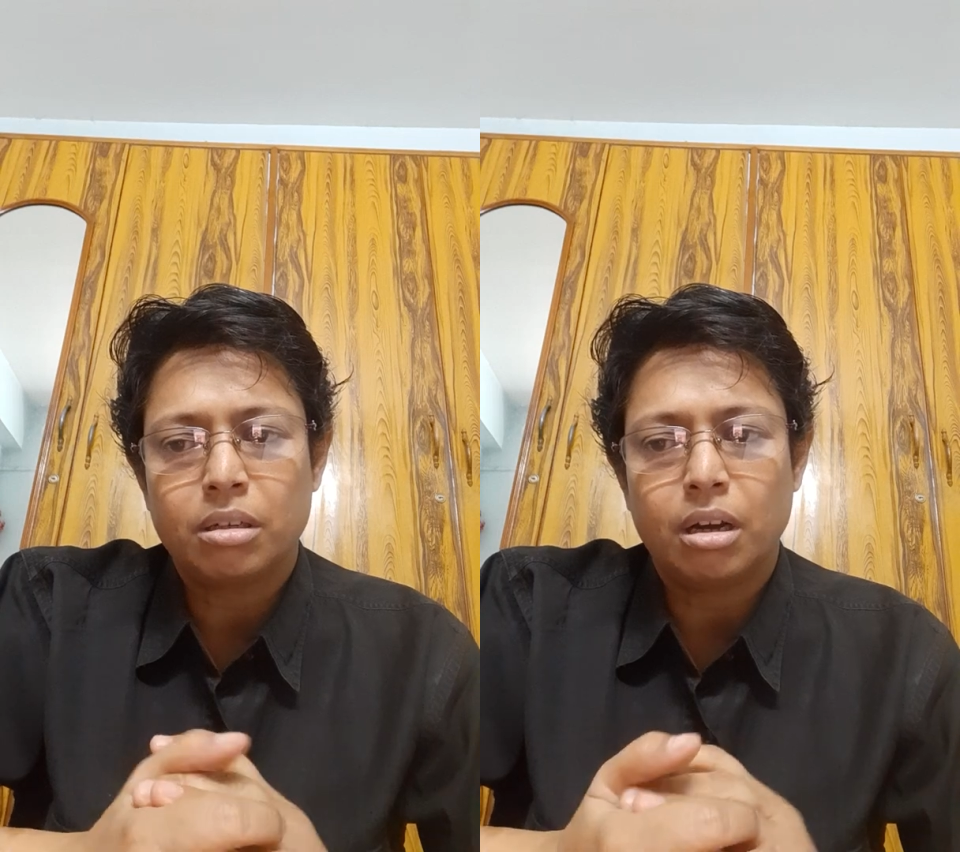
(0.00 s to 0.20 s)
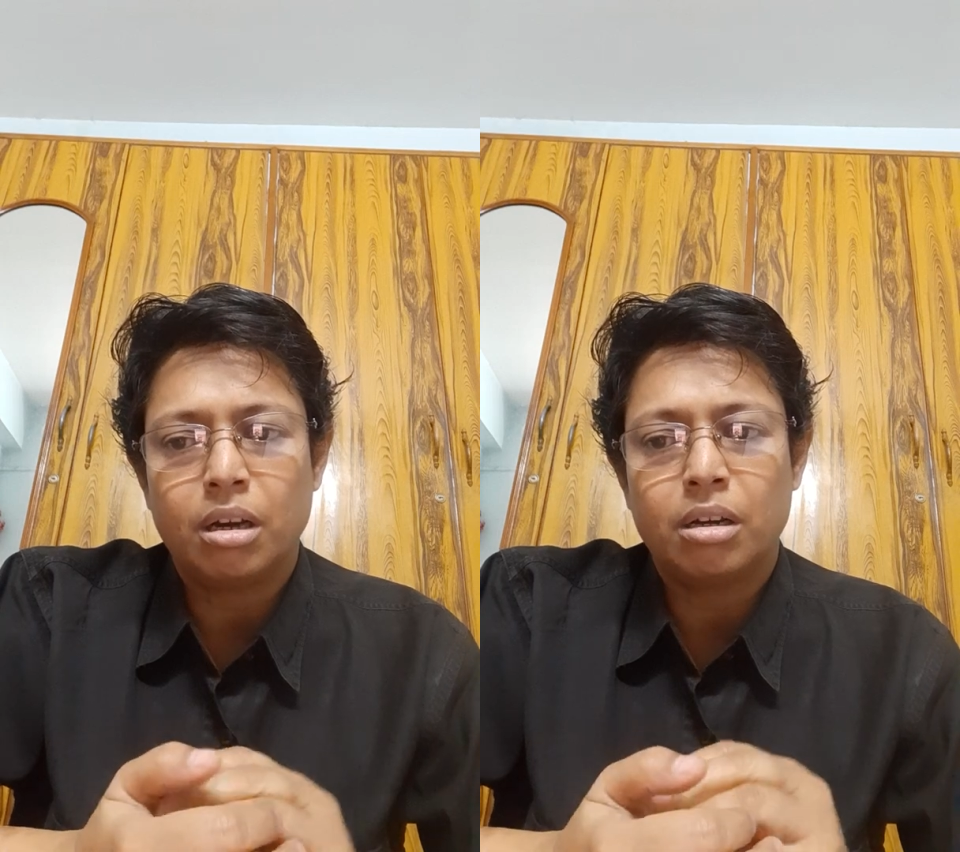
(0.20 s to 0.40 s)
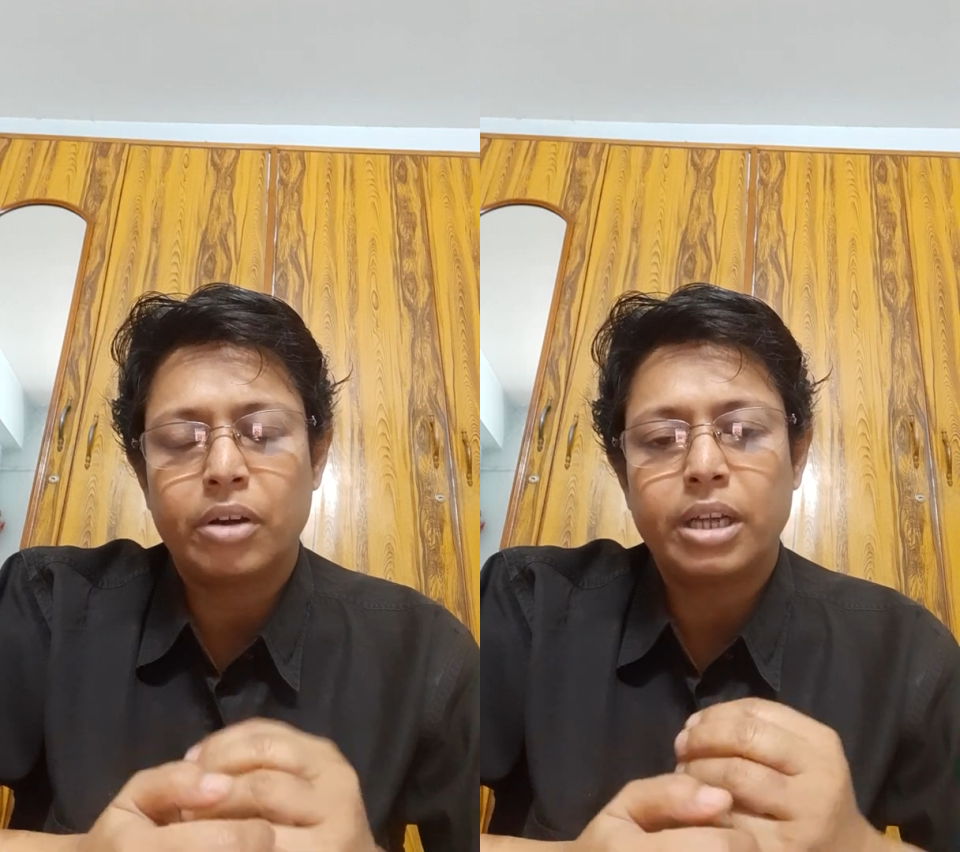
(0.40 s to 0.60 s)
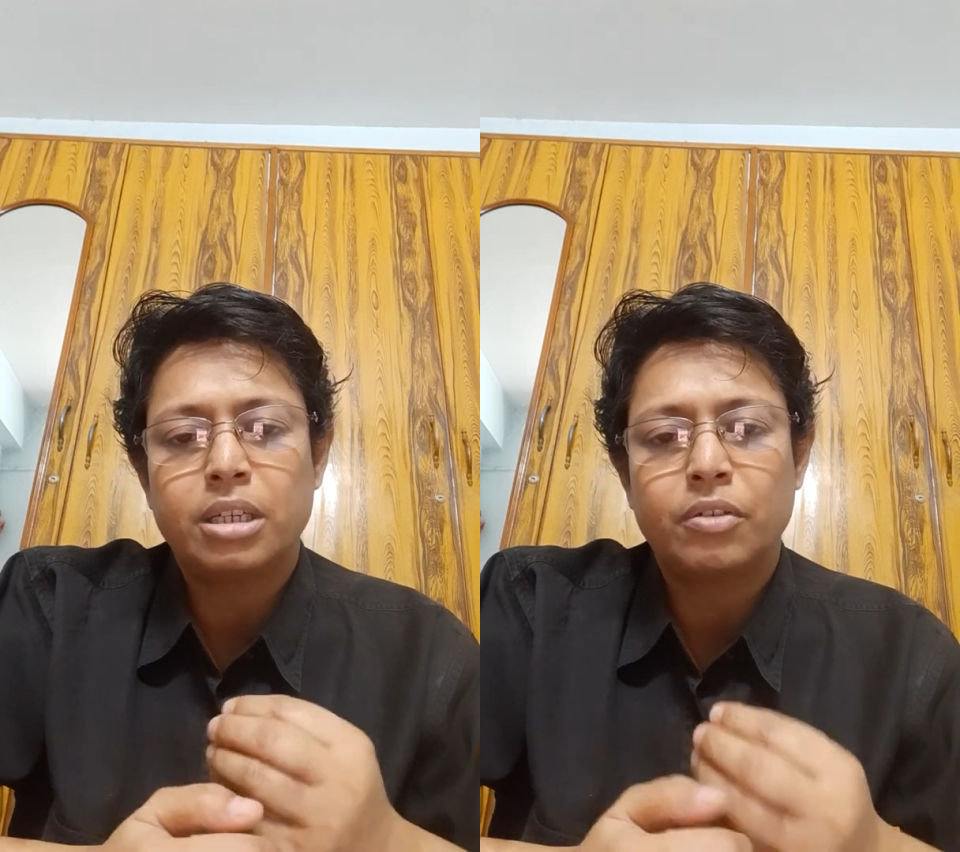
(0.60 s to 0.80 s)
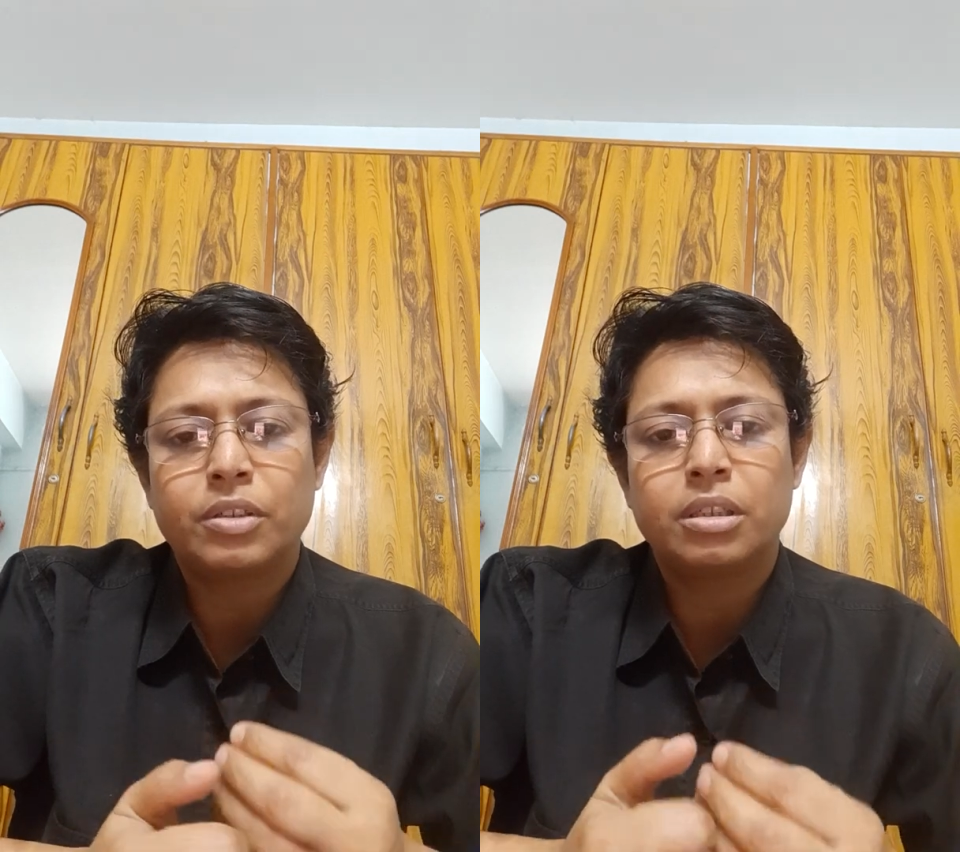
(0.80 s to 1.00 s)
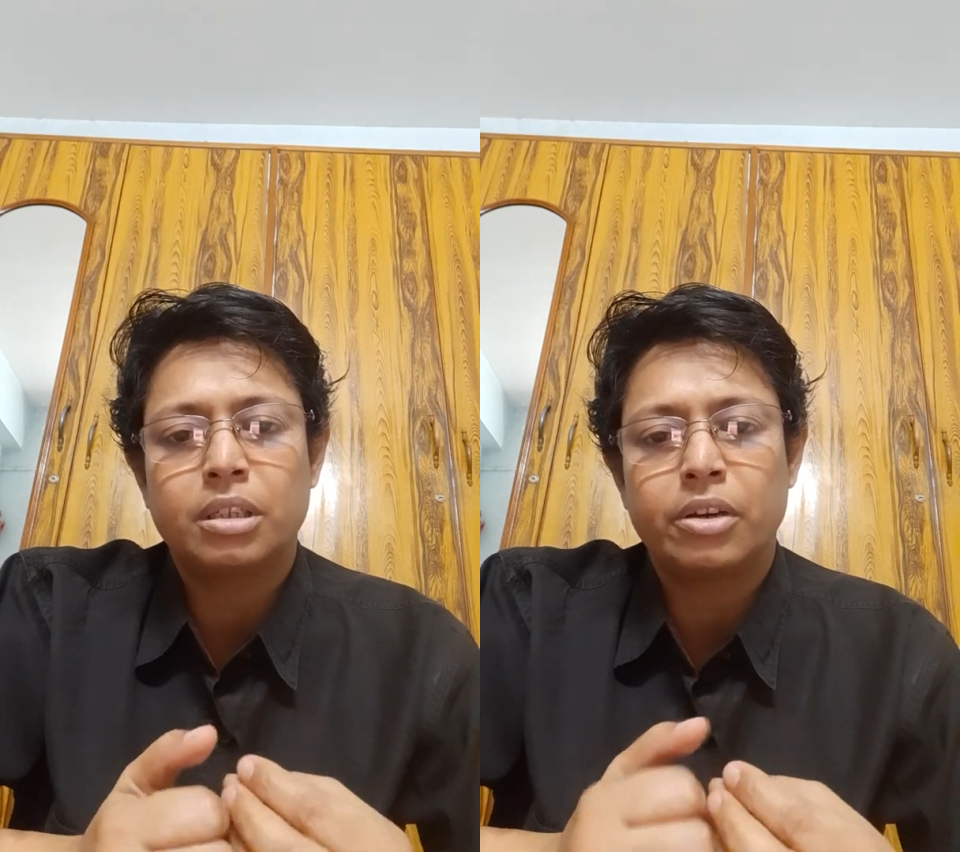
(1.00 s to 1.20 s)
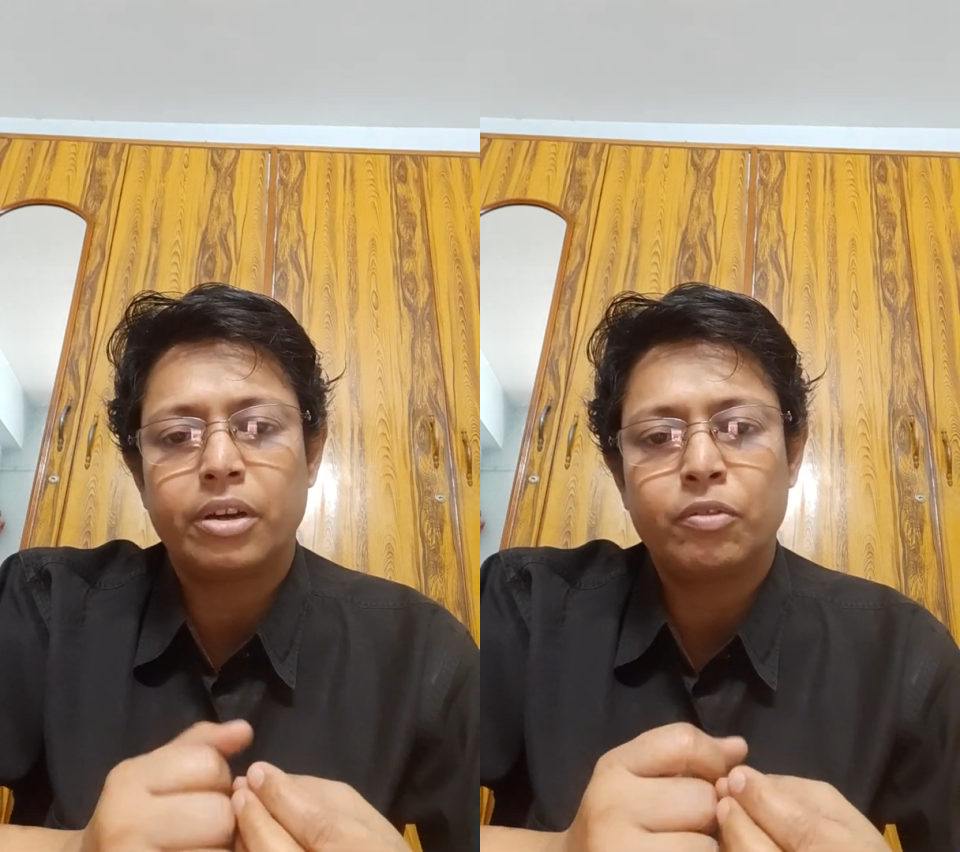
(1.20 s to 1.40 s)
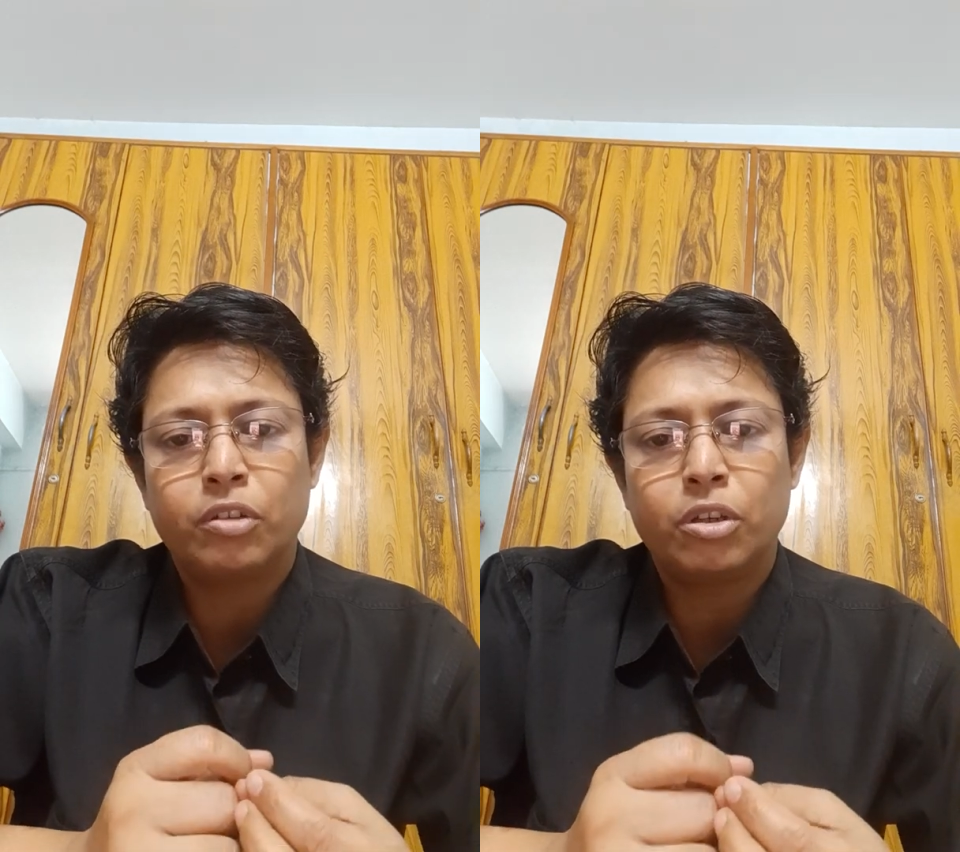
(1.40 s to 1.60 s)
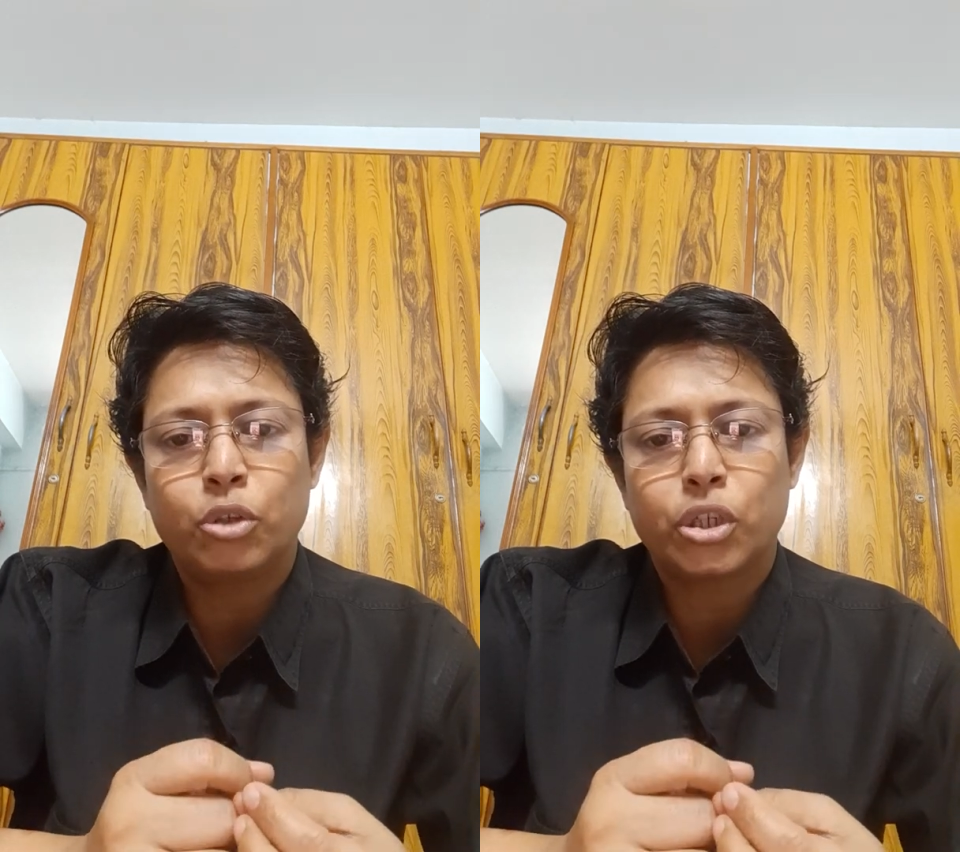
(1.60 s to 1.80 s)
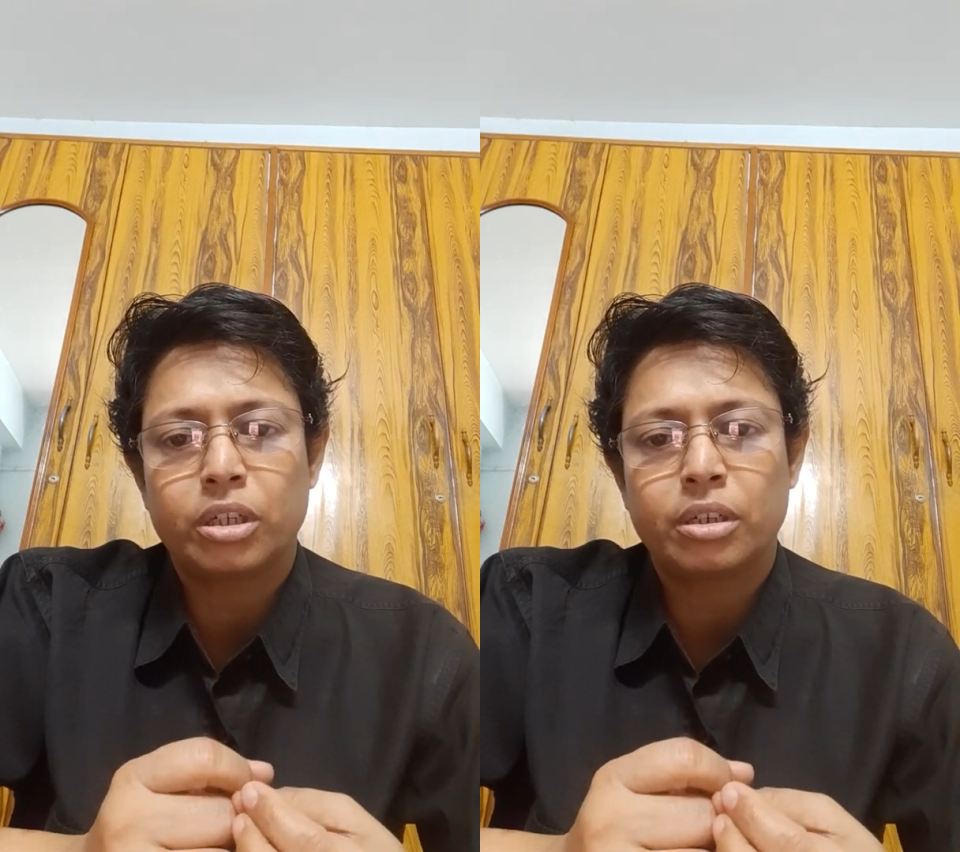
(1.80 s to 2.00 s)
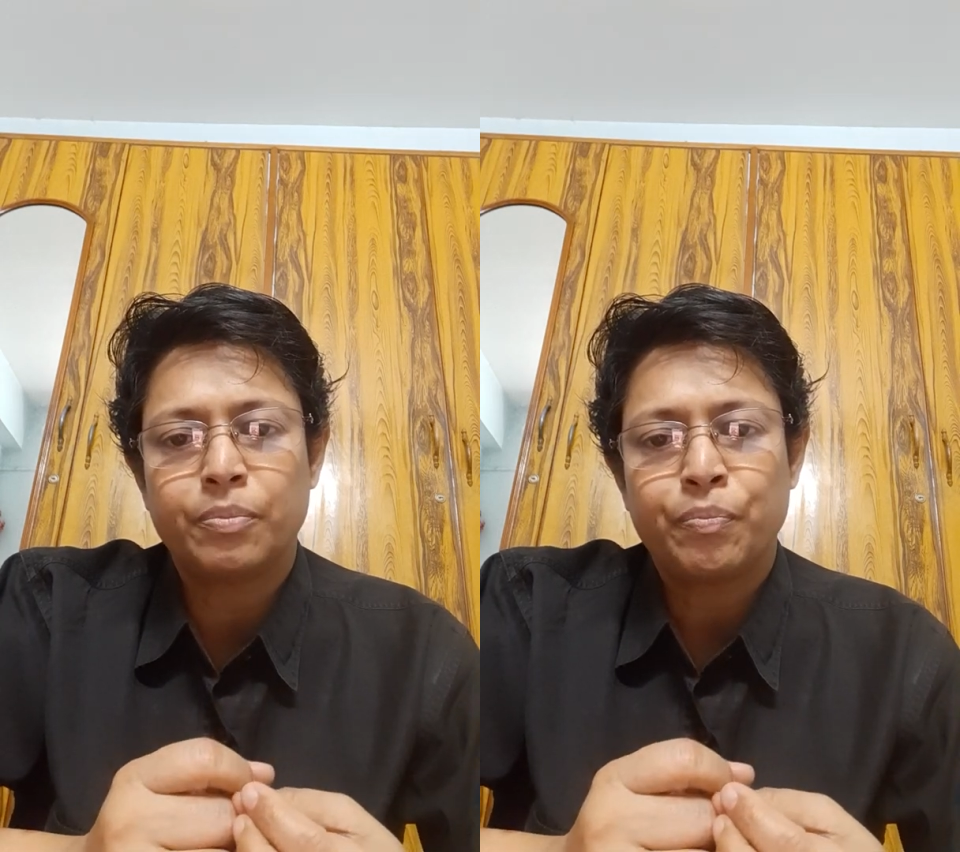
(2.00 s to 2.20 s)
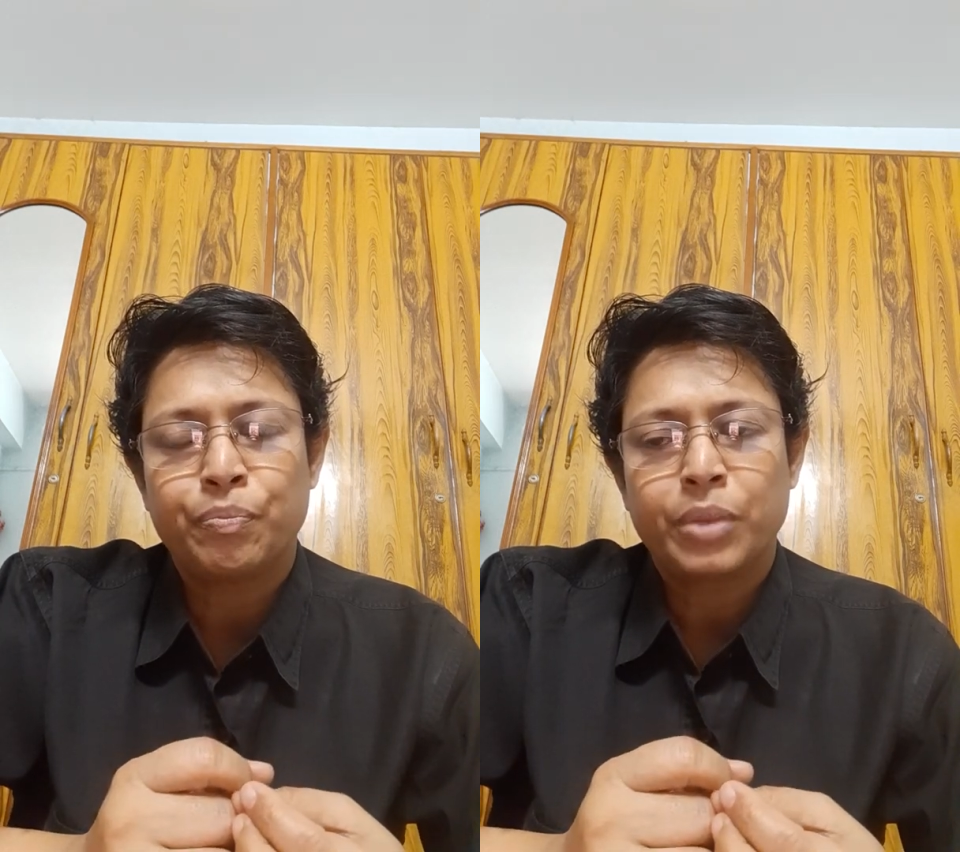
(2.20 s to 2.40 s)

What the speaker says: right after their evolution,